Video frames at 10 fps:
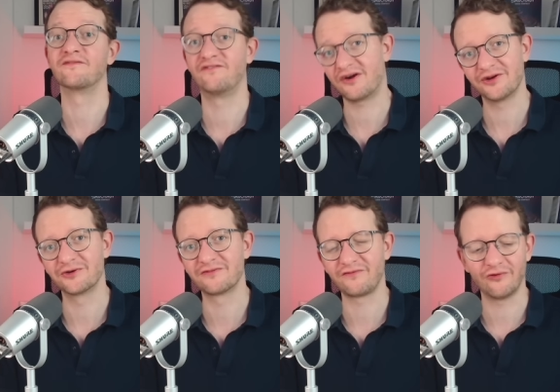very good
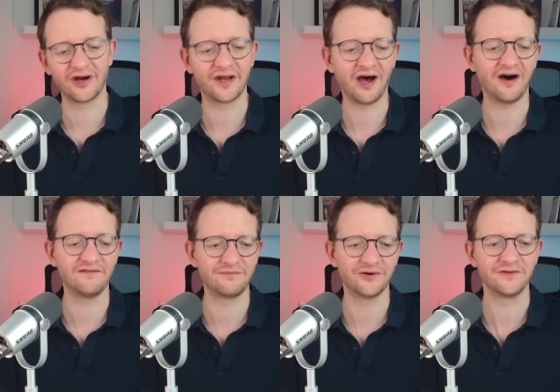4.5
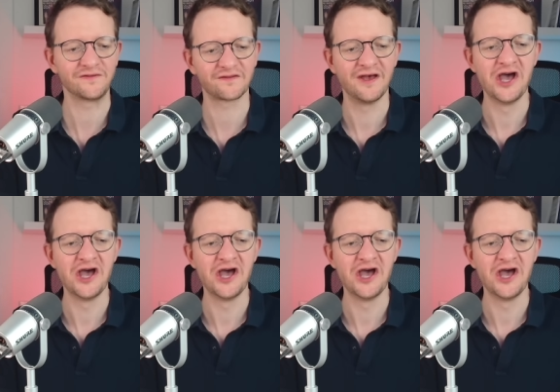points